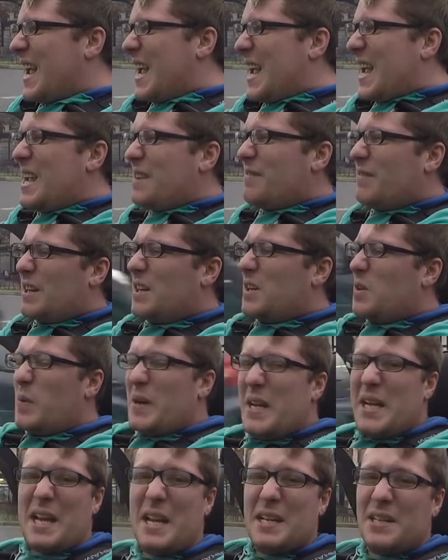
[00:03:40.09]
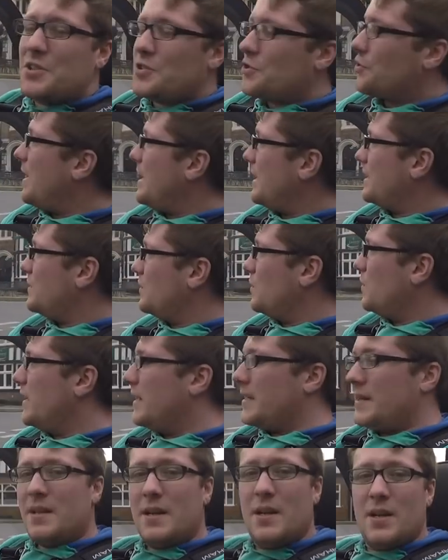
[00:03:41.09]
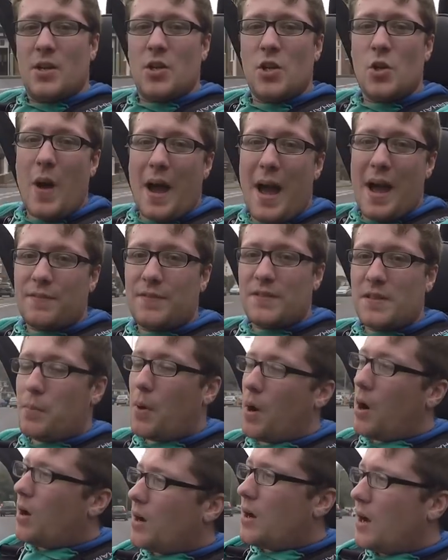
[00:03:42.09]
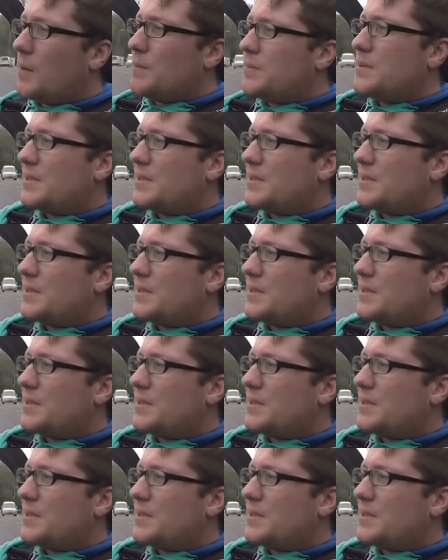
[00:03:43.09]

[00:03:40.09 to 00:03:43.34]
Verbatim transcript: Even in a weekend and track toy, you have to park up